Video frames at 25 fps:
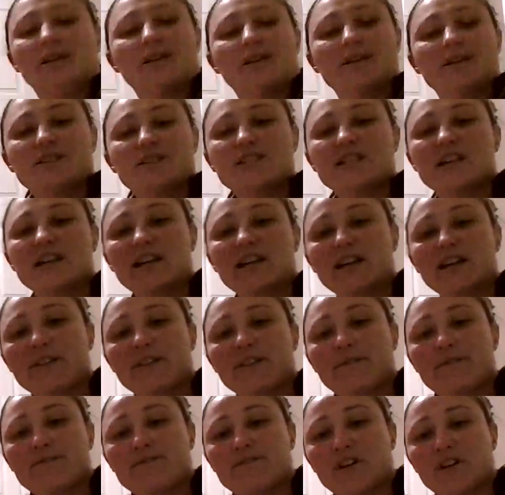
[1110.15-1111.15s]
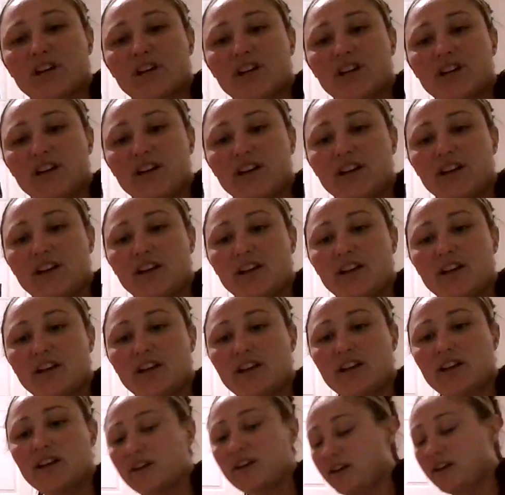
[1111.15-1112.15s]
Check out the
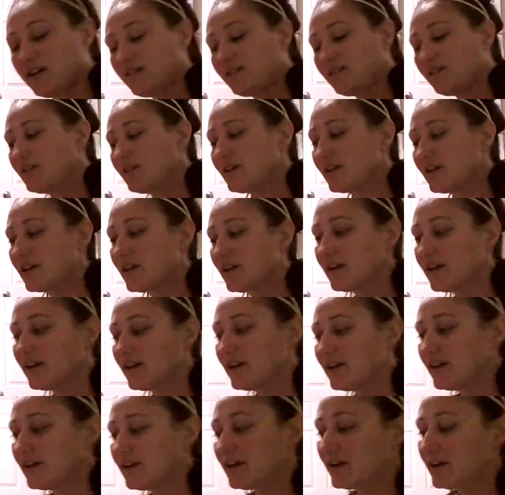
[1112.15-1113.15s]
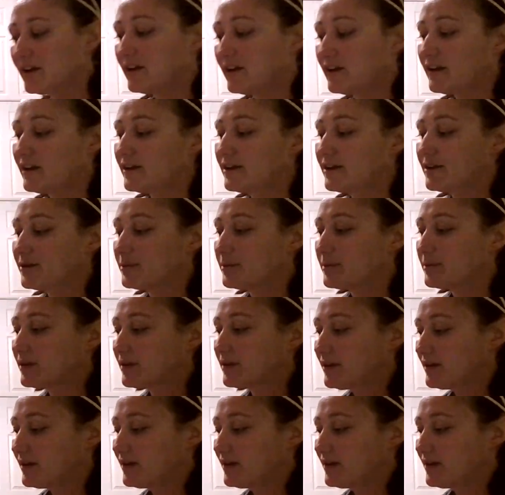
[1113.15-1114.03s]
foot! Look at him!